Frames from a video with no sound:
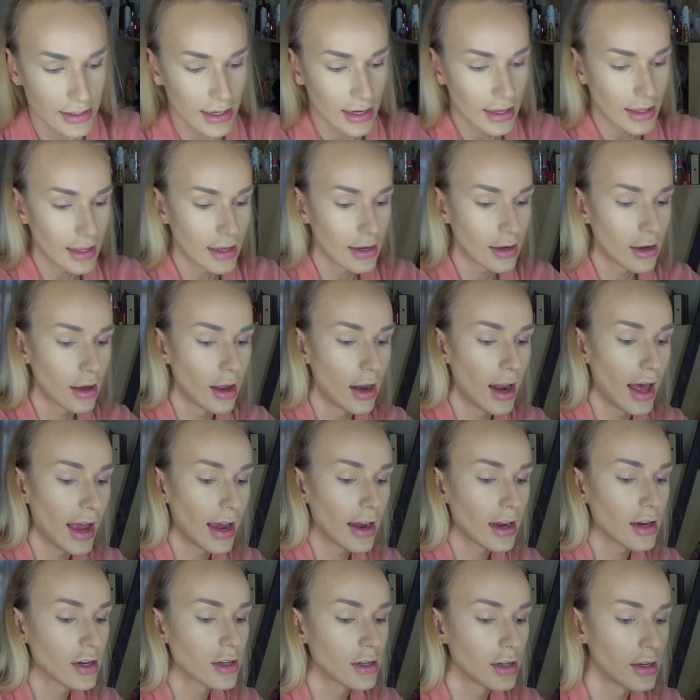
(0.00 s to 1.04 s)
take the
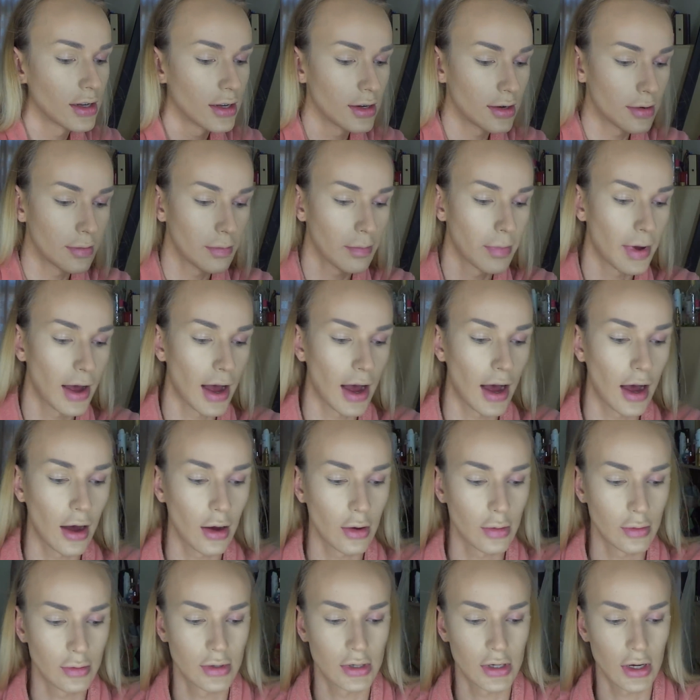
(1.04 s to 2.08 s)
collection
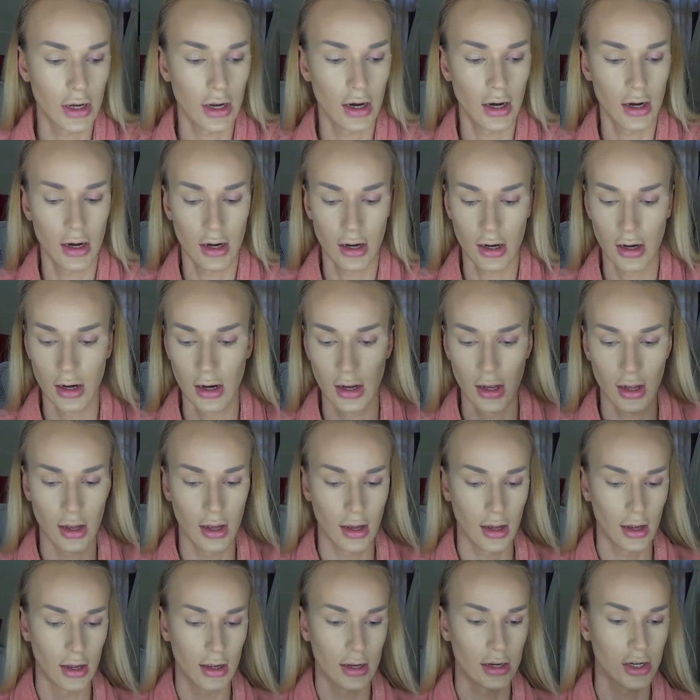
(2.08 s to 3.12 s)
powder,
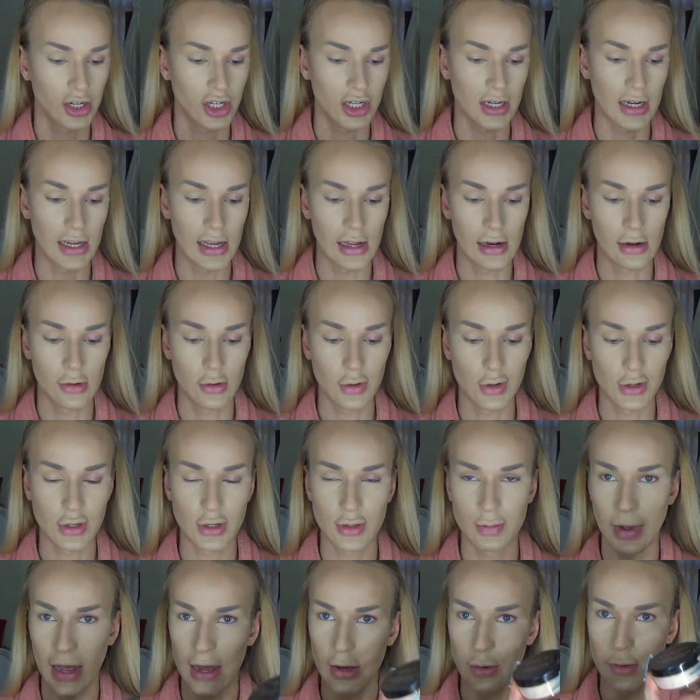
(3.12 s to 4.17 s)
sheer
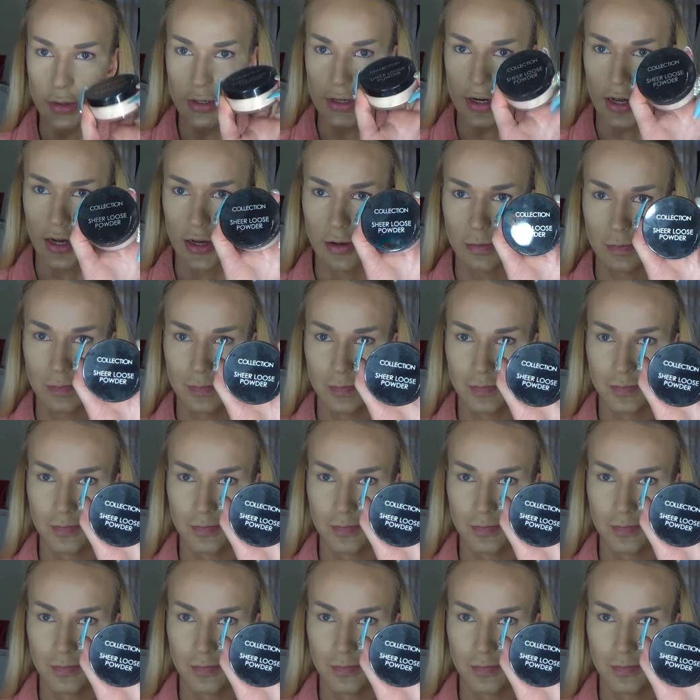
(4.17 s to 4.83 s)
loose powder.